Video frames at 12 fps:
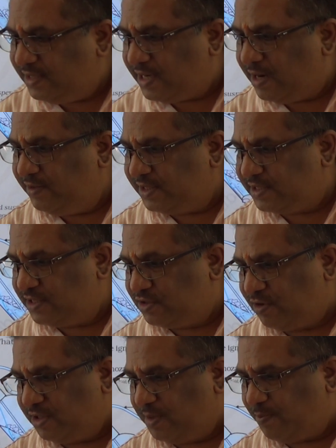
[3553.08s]
I have discussed
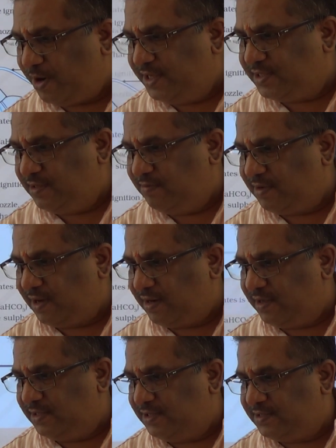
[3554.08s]
all the points in your
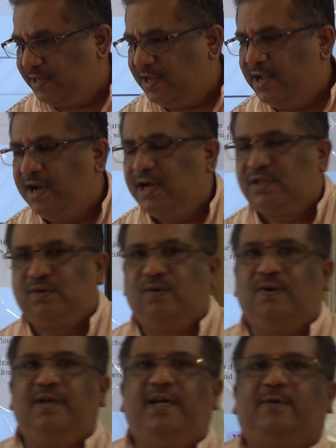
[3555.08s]
this thing.
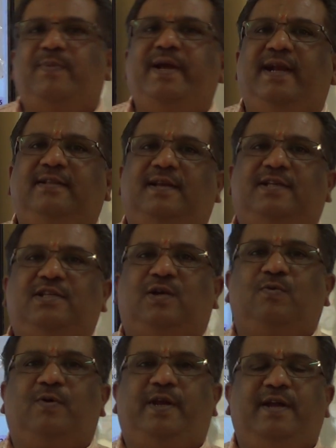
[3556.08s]
So let me end the lecture
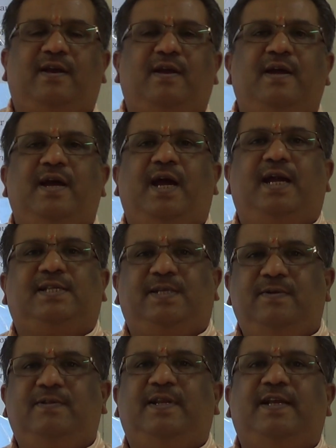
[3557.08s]
over here and
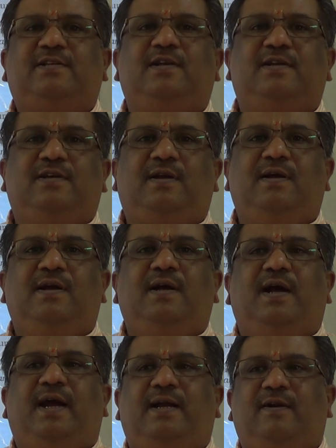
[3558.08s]
see in the next lecture,
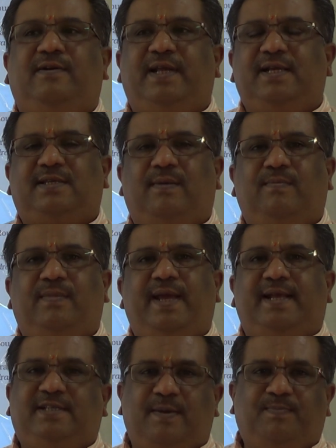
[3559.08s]
and I'll take some
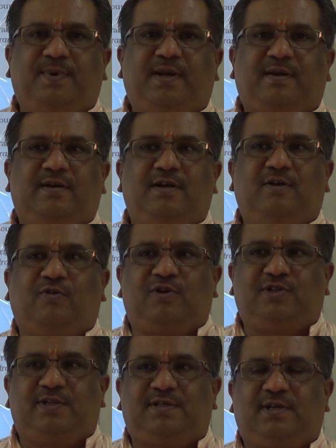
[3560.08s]
exemplar
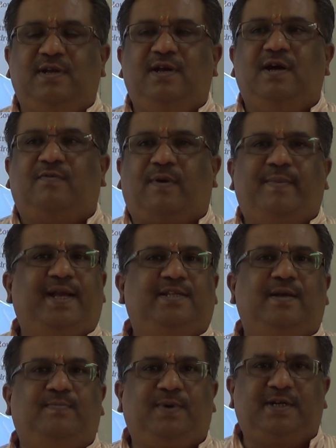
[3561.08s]
questions from
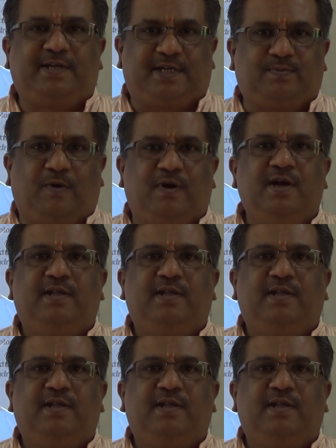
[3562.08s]
exemplar textbook.